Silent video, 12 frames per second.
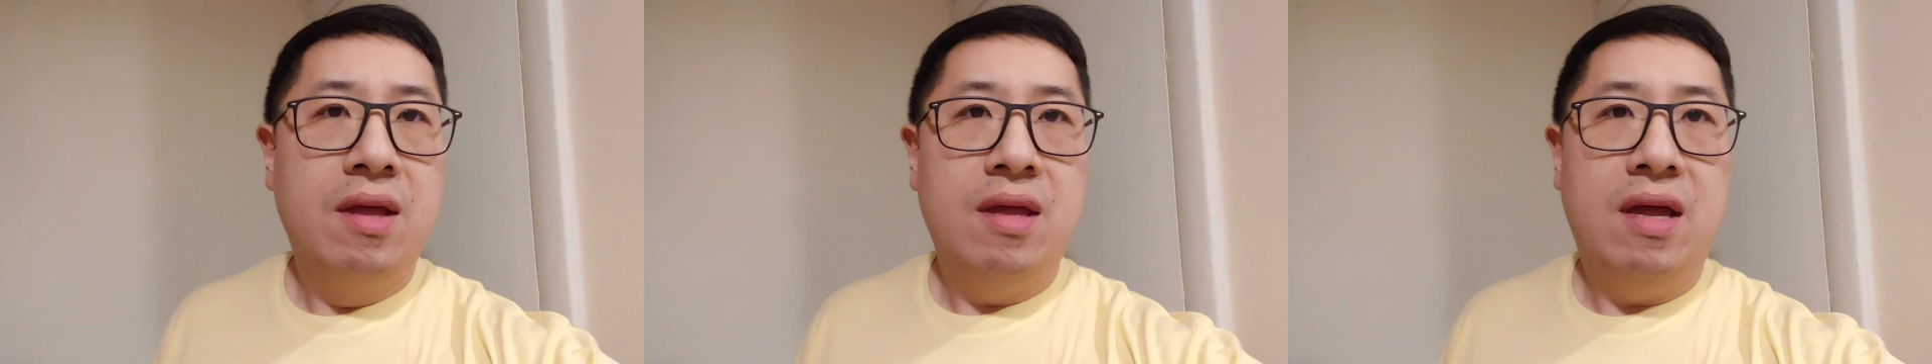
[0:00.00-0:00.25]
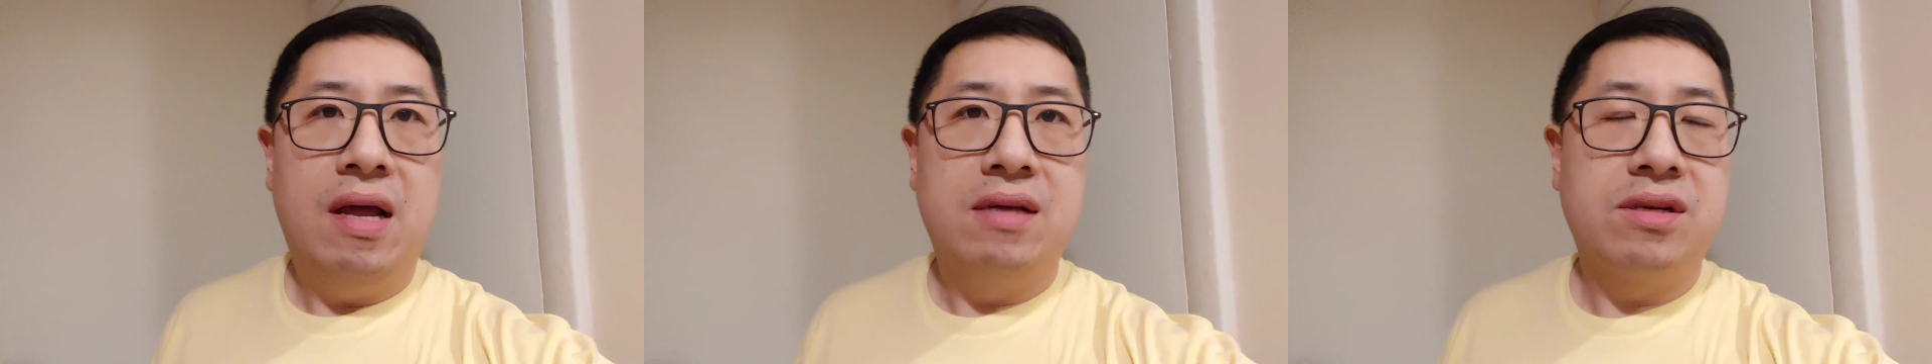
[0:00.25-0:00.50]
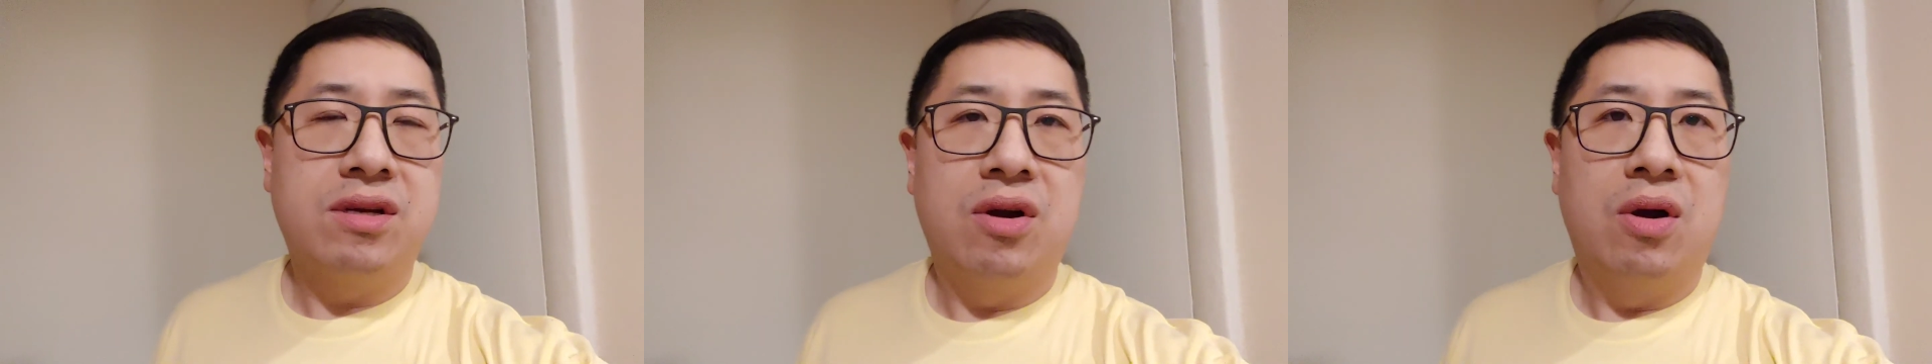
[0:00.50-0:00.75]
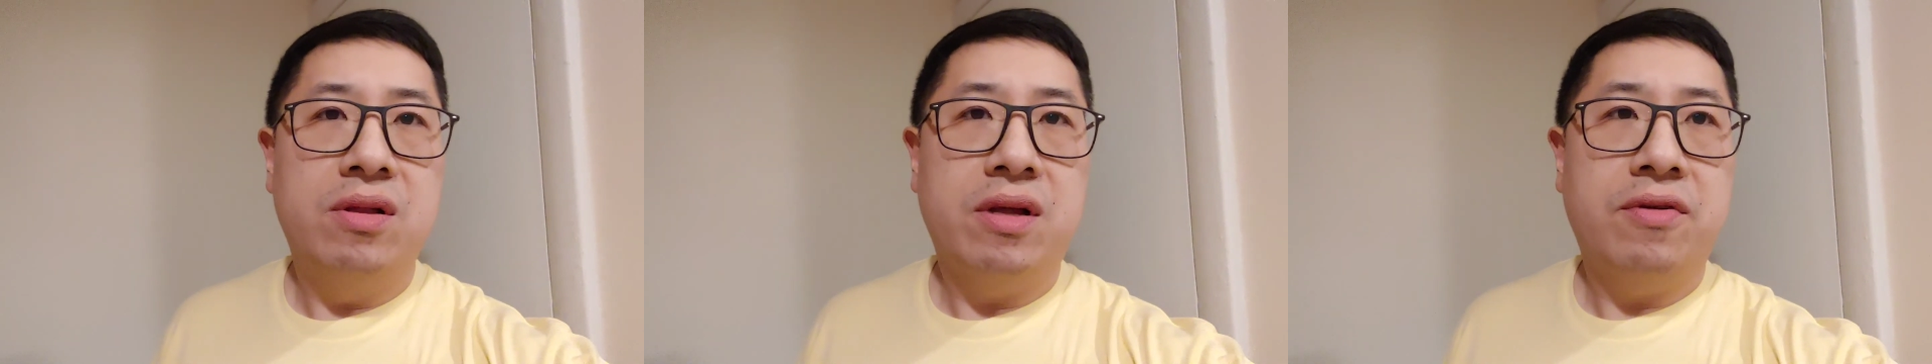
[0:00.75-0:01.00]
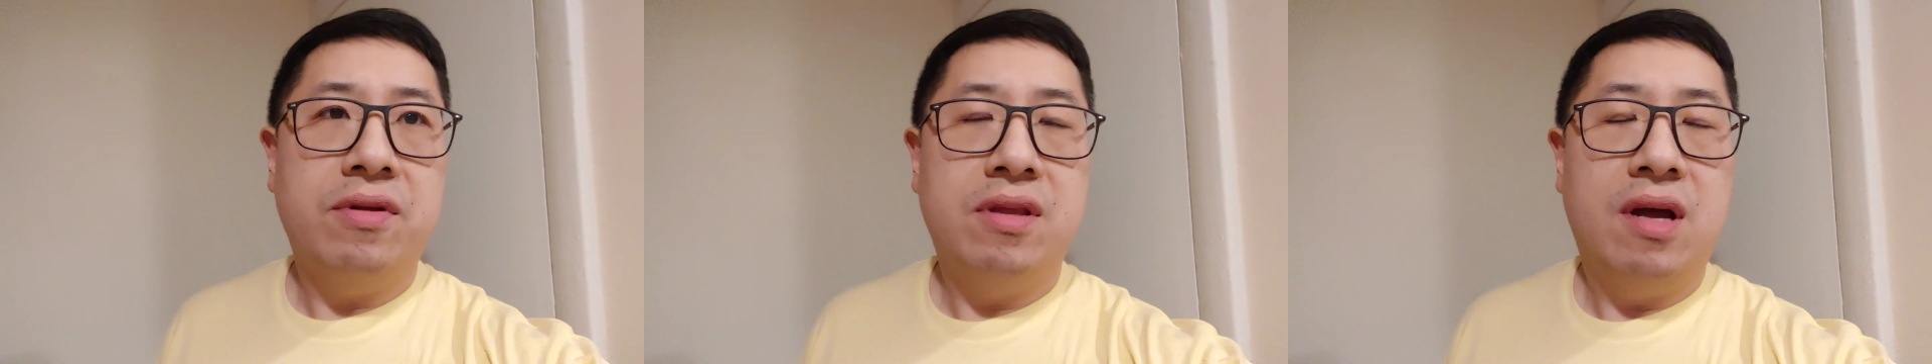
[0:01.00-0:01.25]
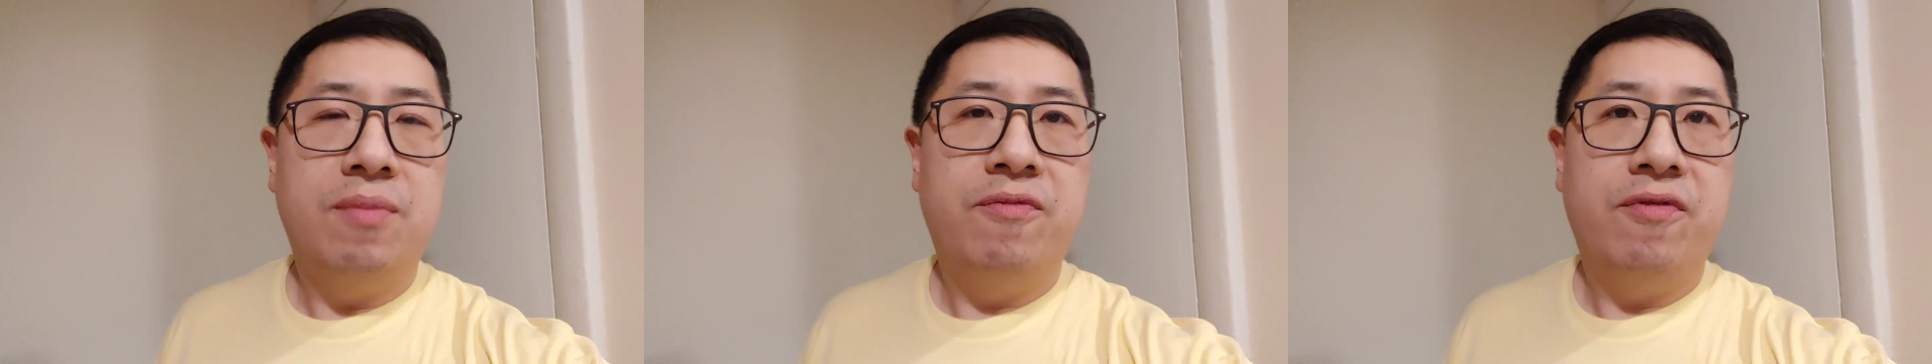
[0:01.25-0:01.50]
It has a garlic
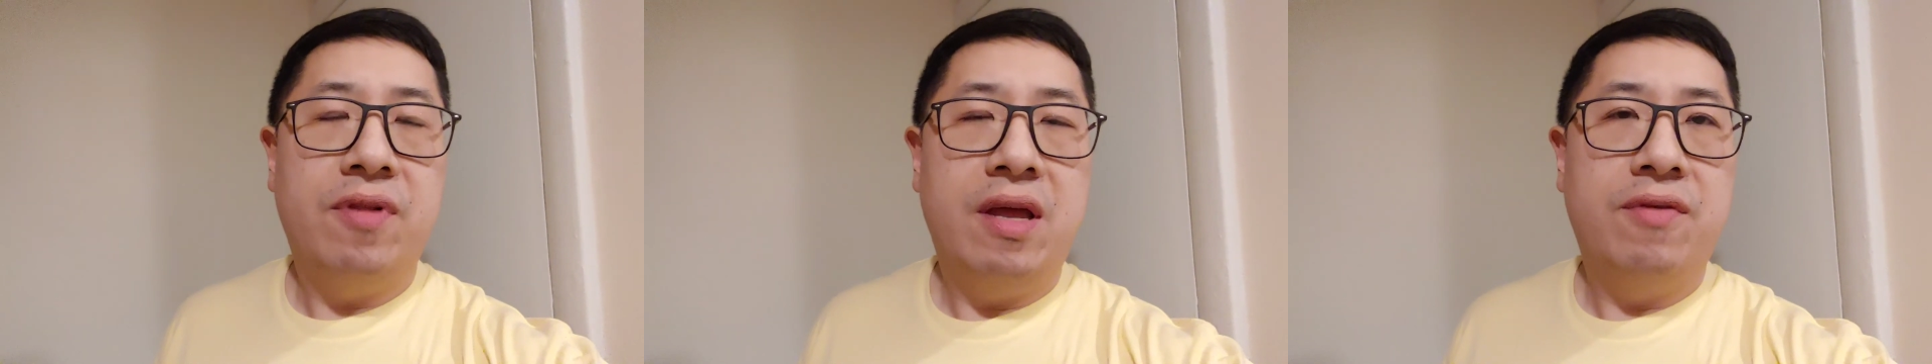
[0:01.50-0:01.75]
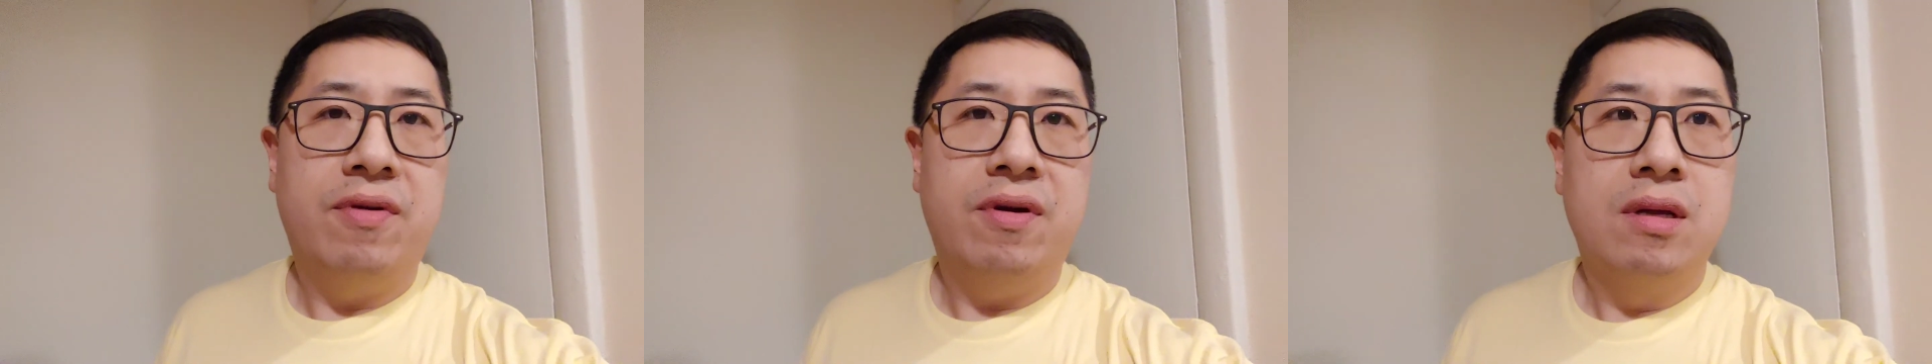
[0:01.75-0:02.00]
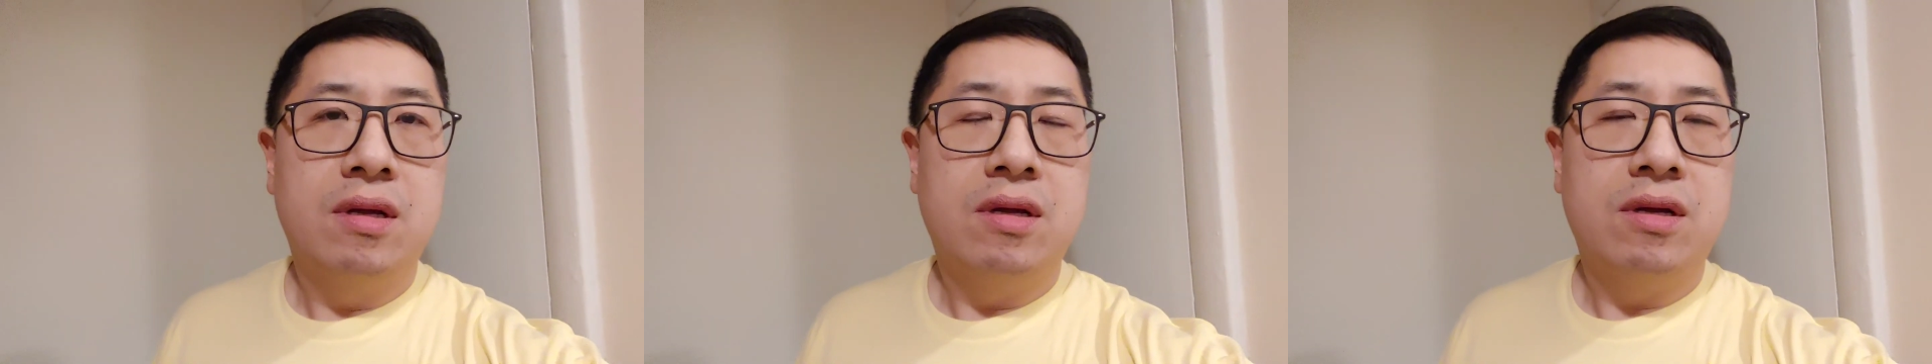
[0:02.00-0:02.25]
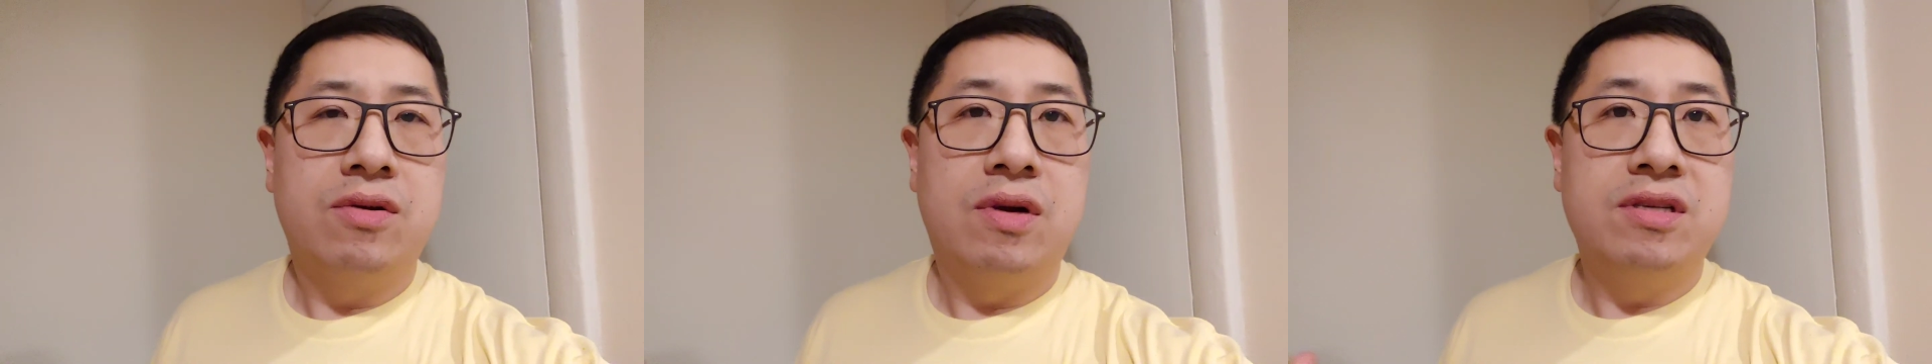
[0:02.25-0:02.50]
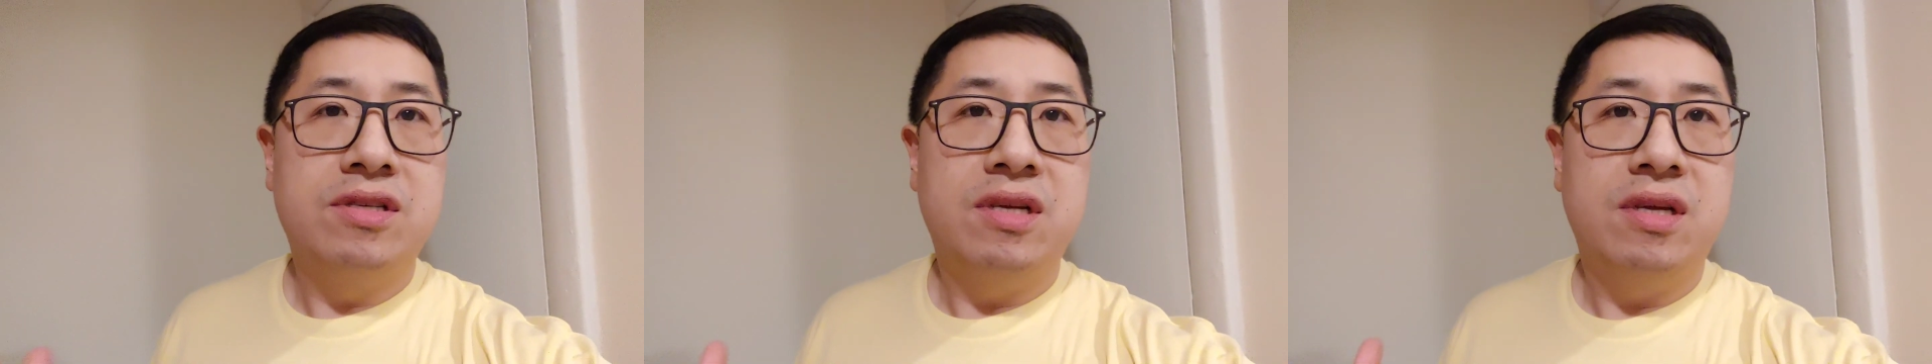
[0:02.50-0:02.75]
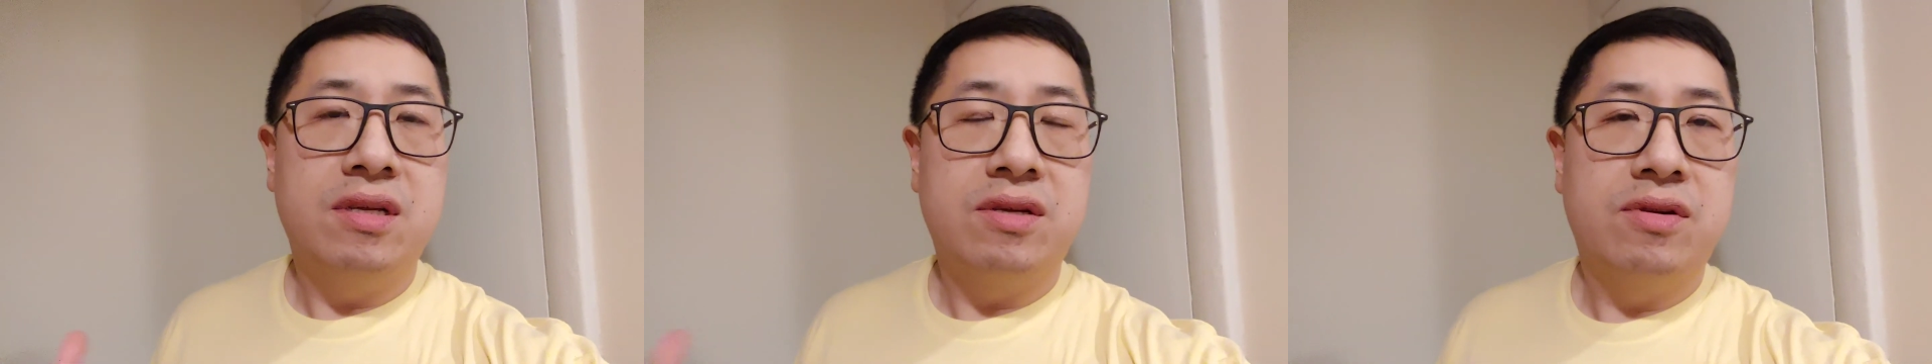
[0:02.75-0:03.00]
type flavor,
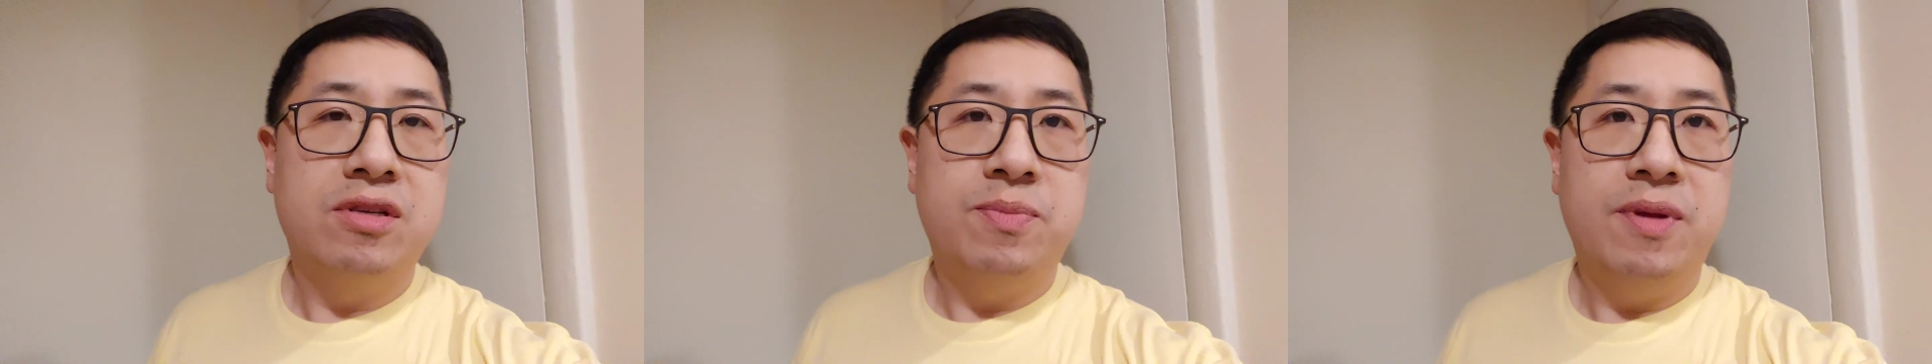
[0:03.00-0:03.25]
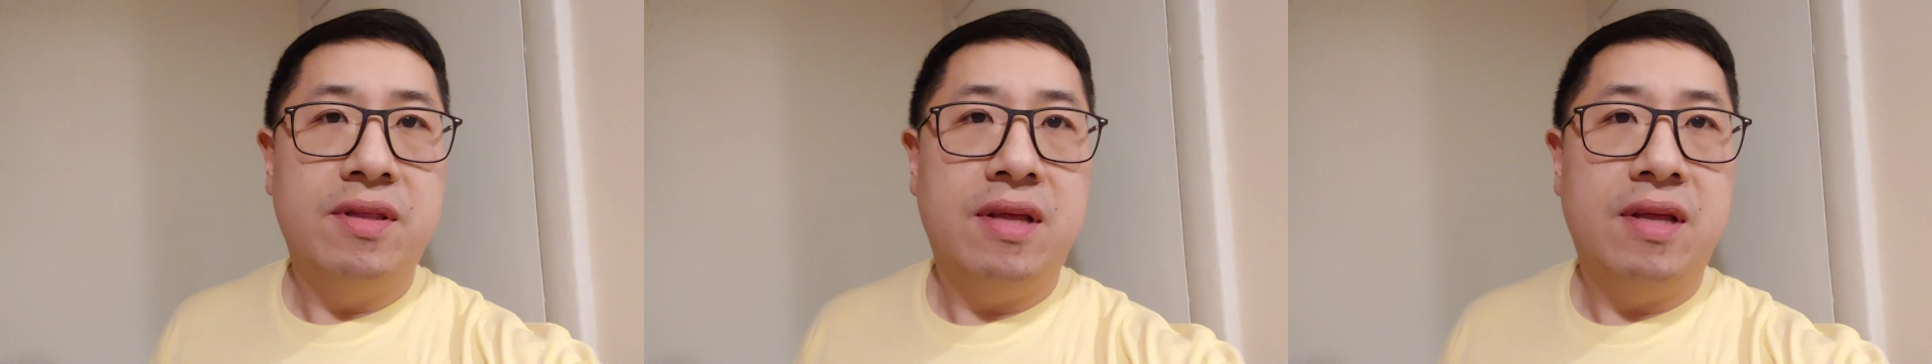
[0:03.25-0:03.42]
crunchy and crispy on the